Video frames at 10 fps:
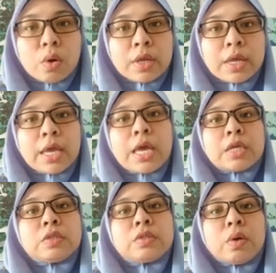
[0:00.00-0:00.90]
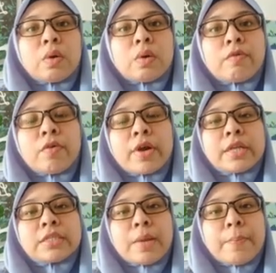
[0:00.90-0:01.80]
Okay, so
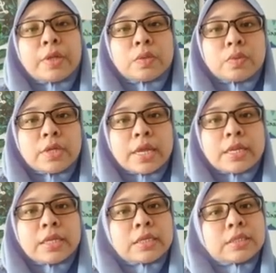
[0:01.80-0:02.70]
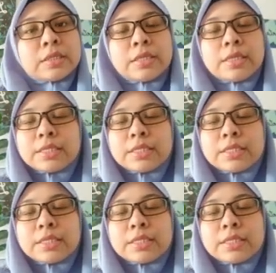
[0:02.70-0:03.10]
for example today, this